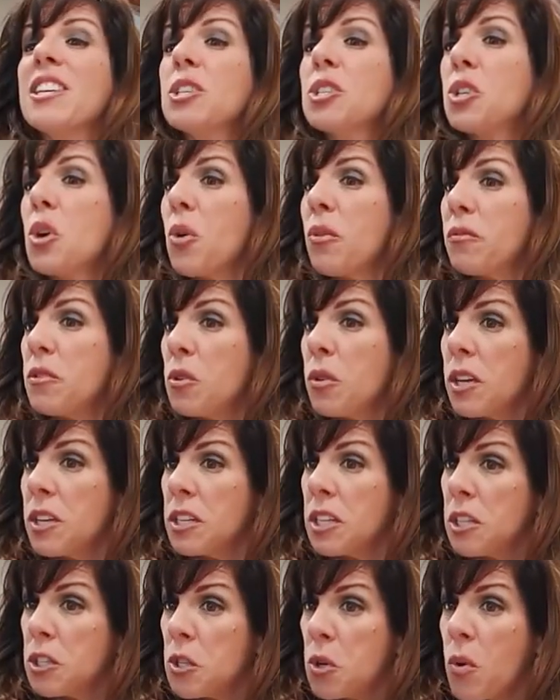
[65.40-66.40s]
So if you
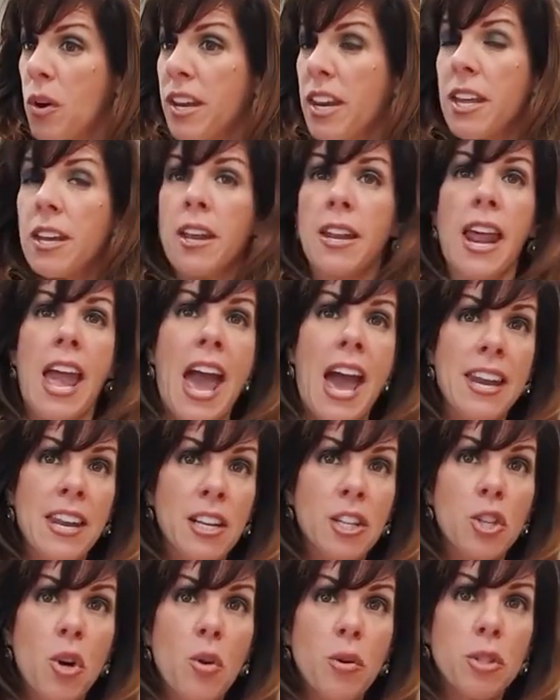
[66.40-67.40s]
can do it in an
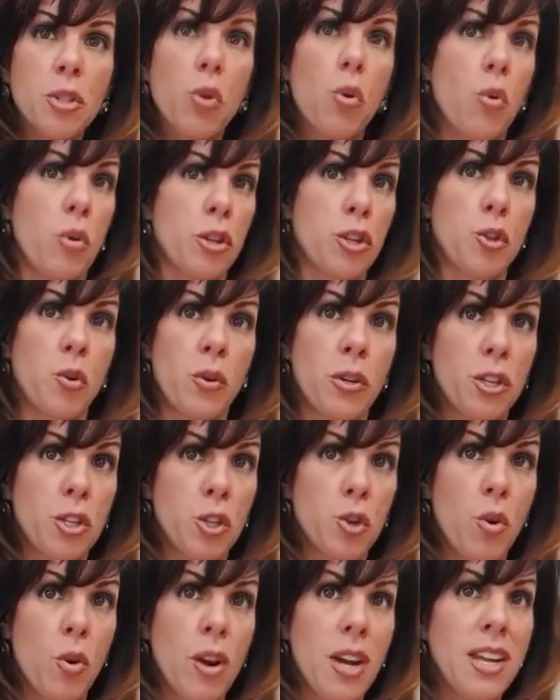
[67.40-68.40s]
anecdote or a short
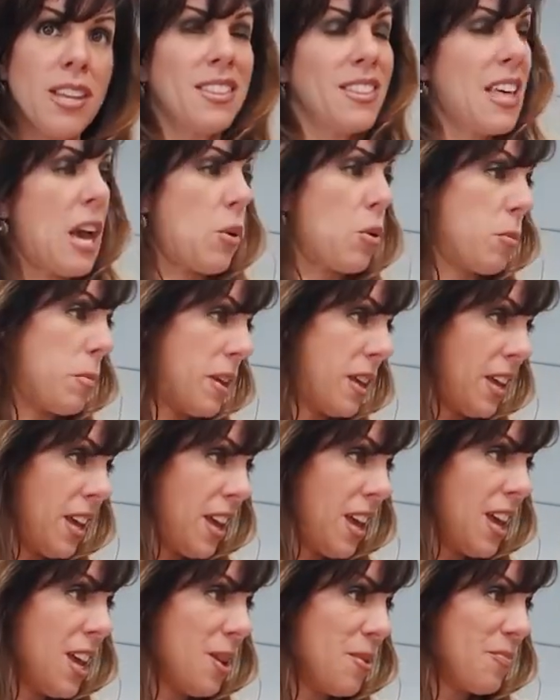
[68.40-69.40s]
story, that would be
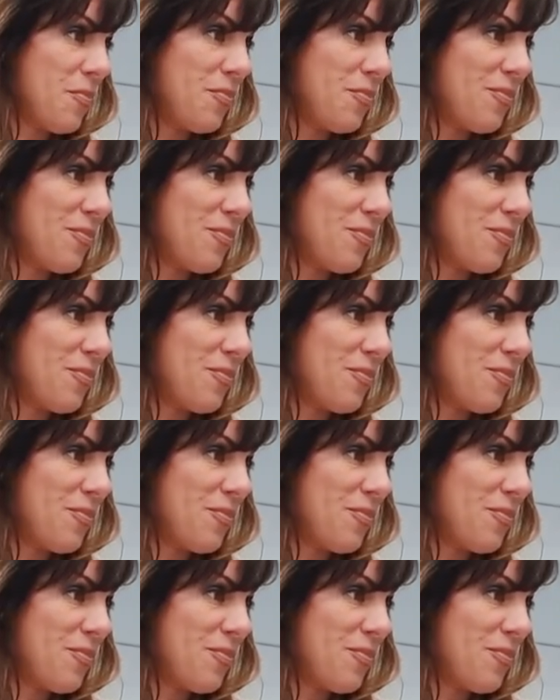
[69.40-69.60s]
key.